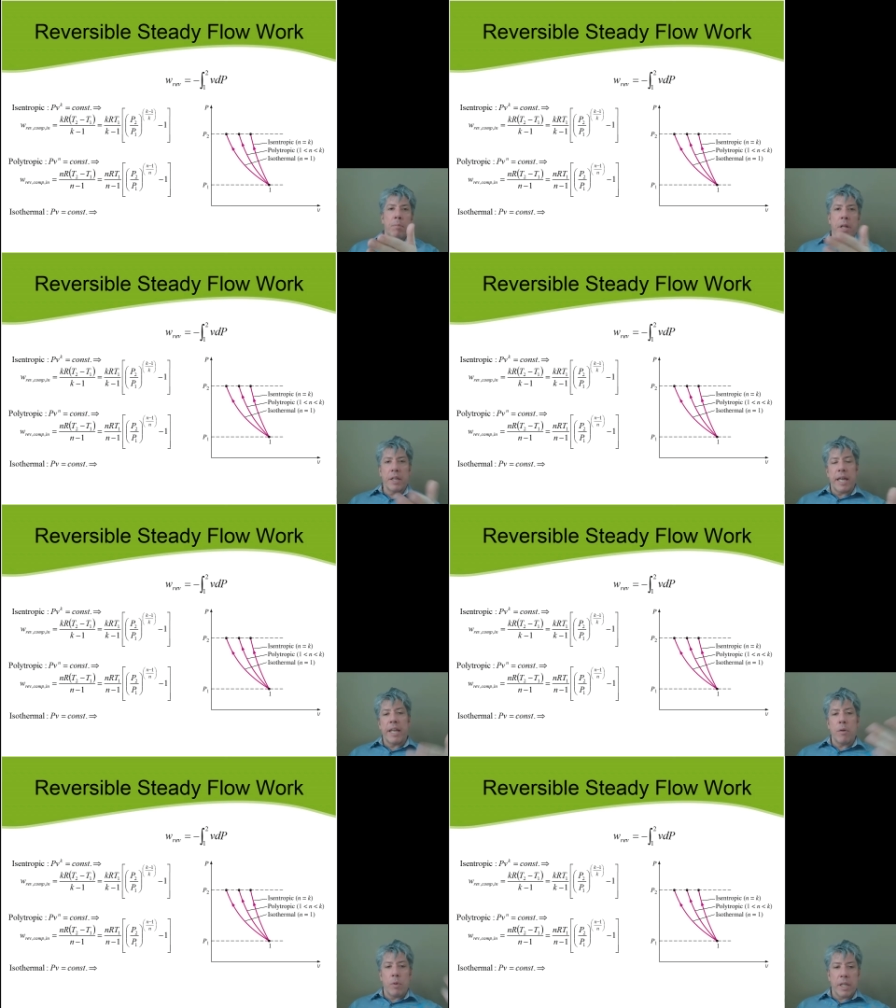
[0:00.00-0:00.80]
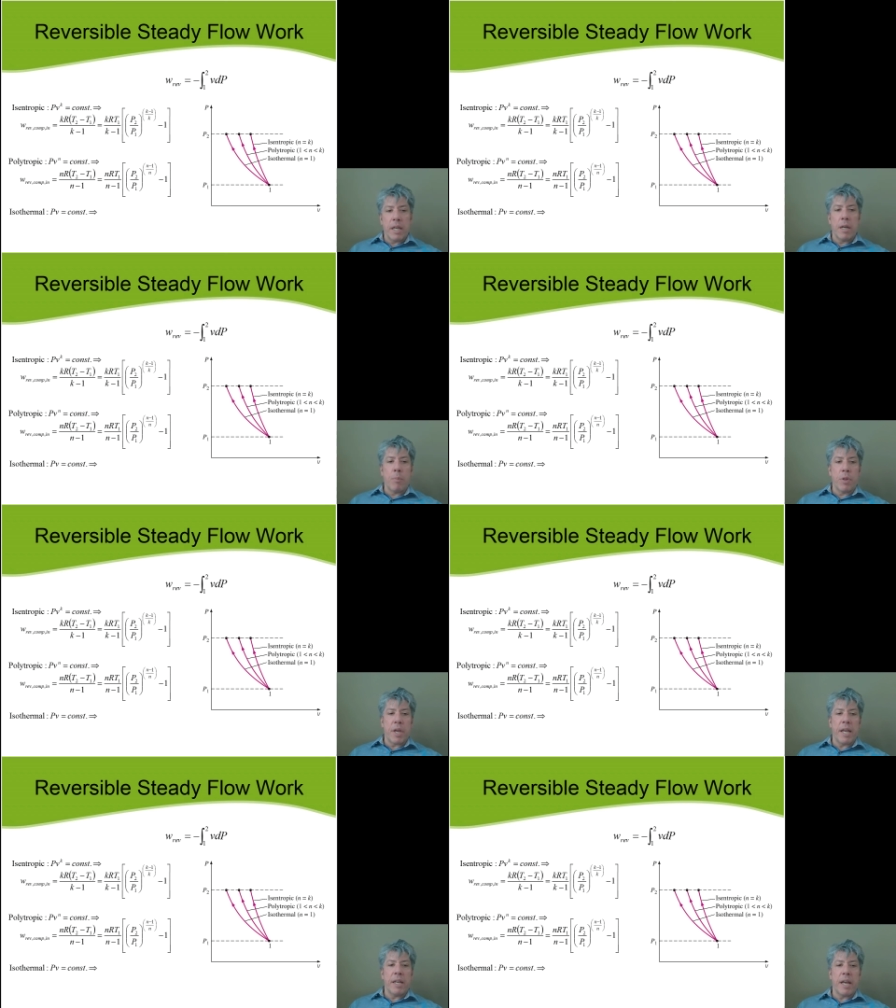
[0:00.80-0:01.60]
Plug that in, we'll end up
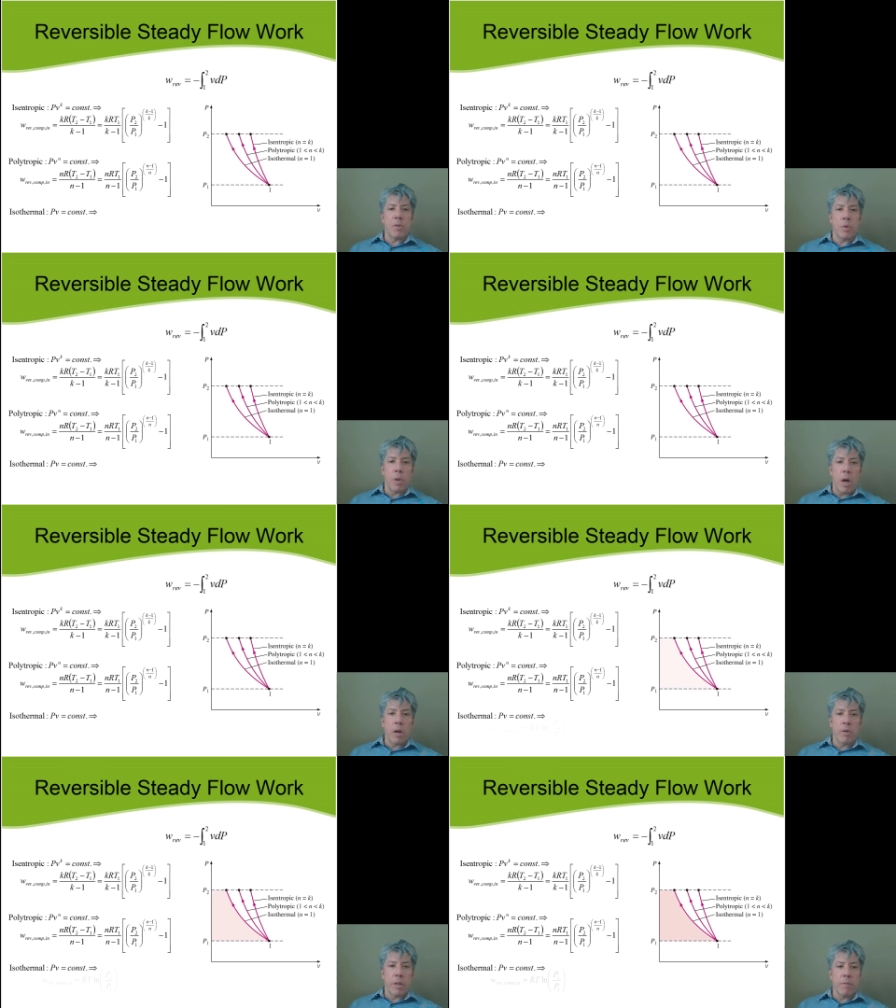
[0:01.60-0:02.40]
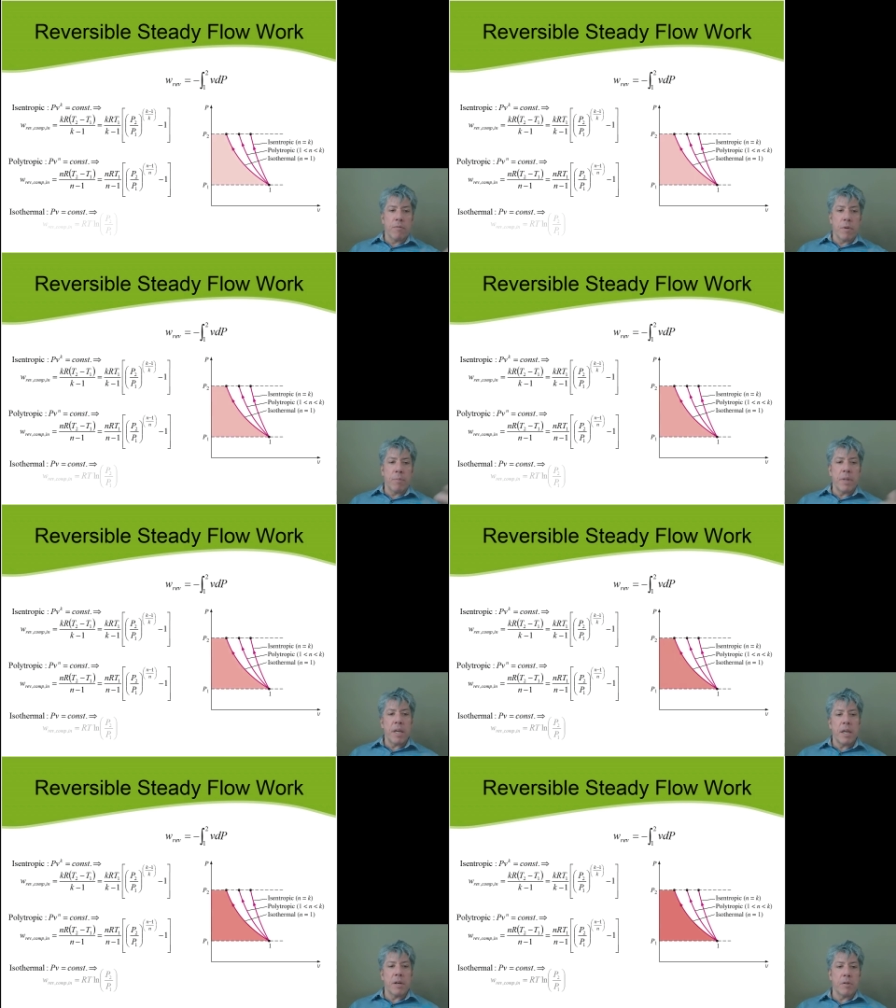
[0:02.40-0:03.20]
with a natural logarithm from
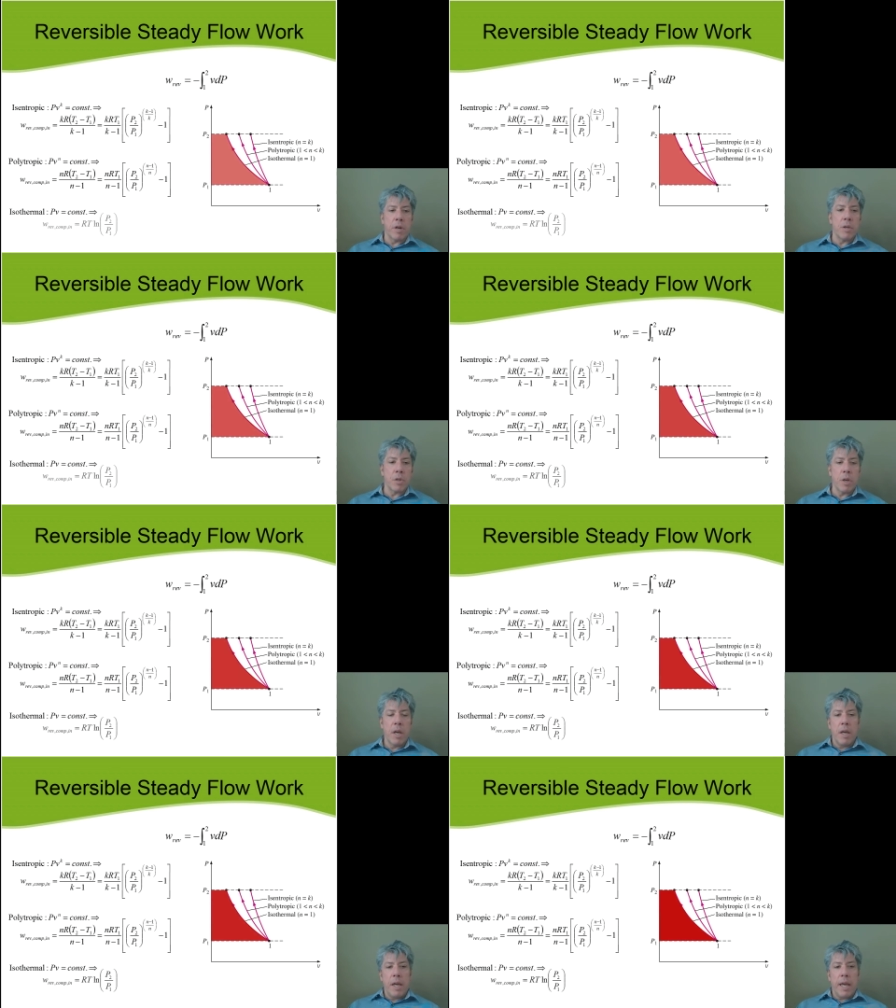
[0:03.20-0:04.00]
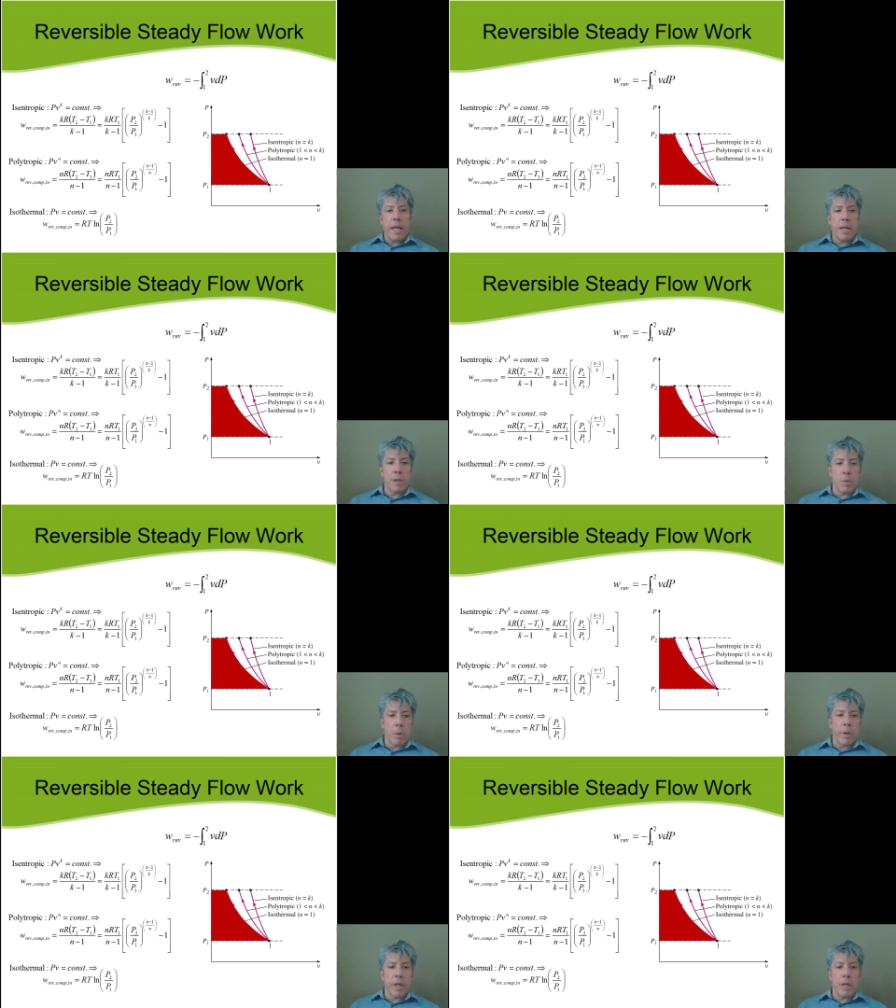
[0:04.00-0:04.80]
the integration, and here's
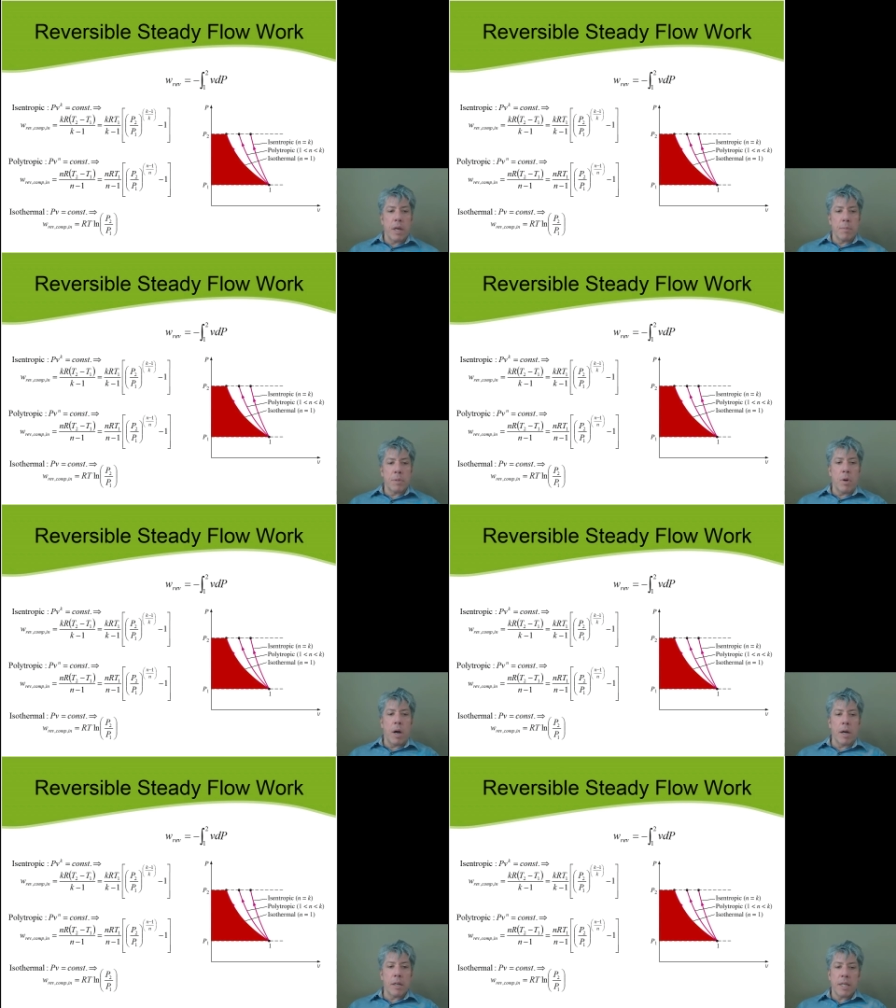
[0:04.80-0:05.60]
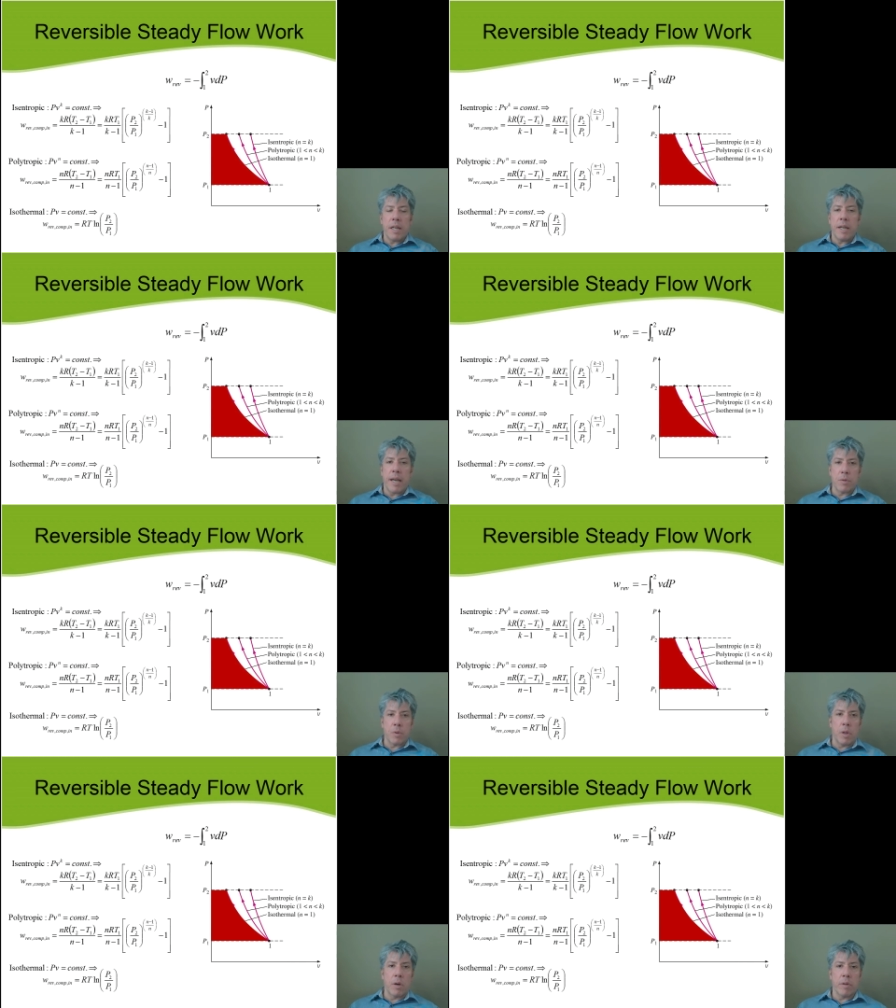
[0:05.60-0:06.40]
where we end up. So RT
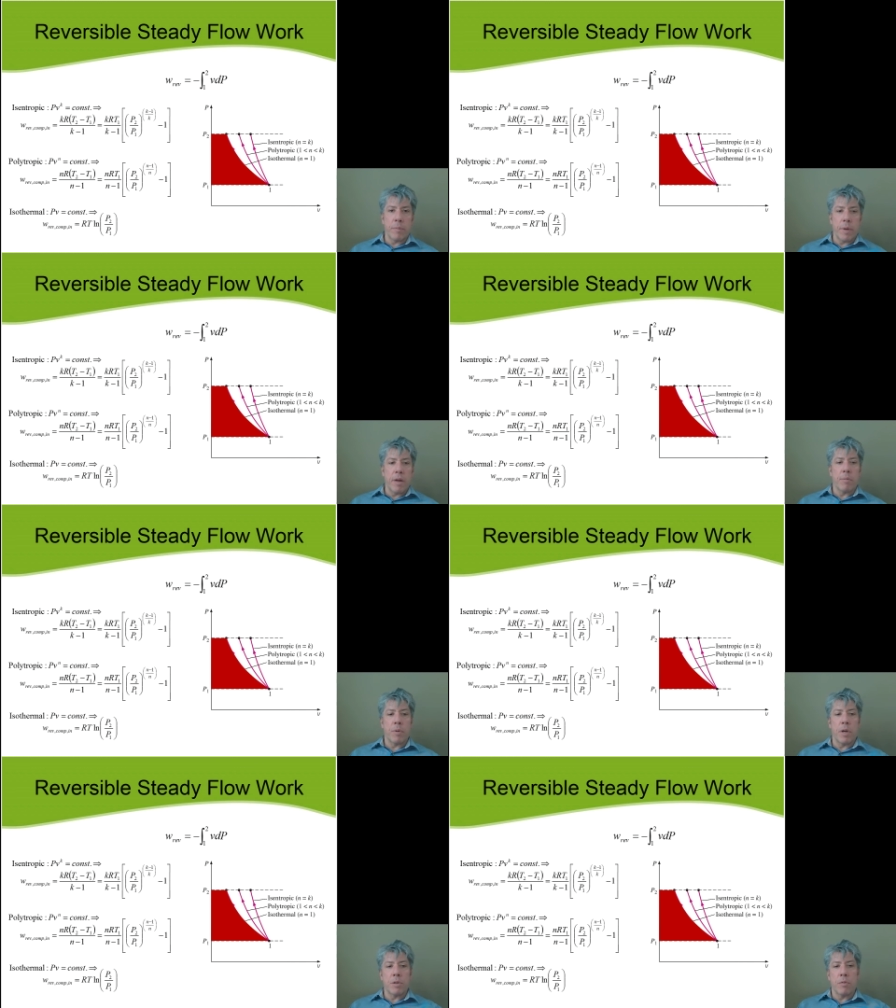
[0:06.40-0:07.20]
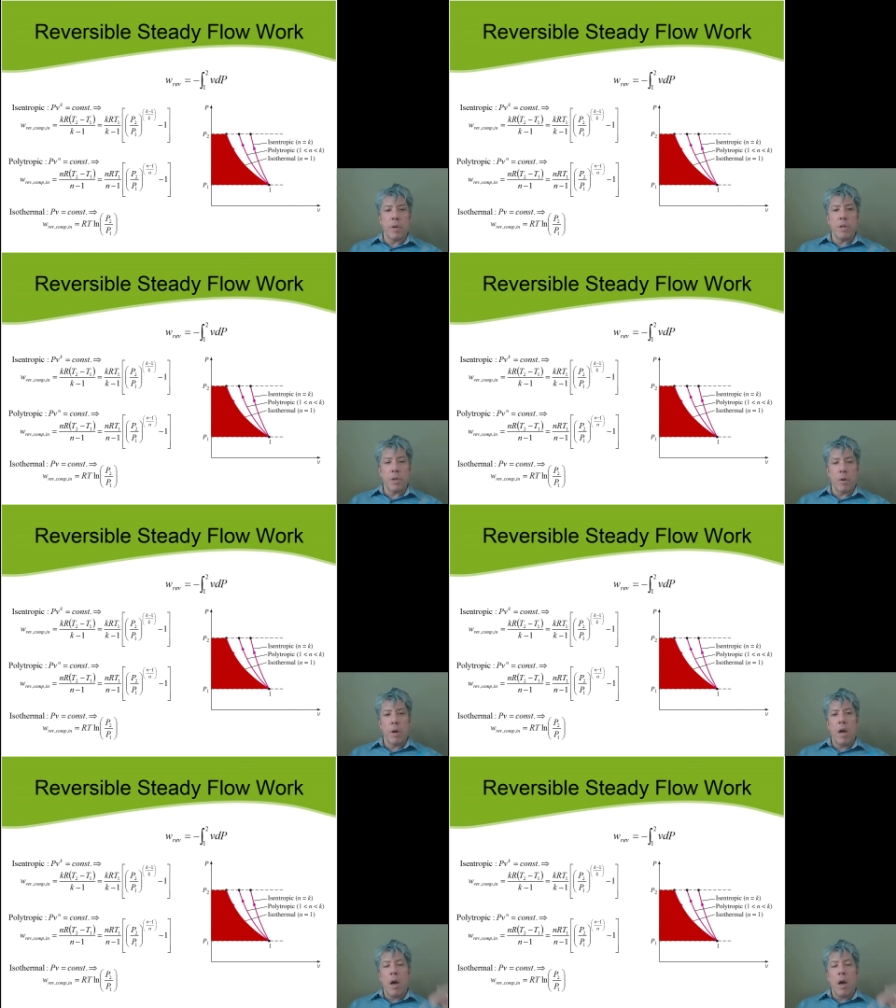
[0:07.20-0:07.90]
natural logarithm of the pressure ratio.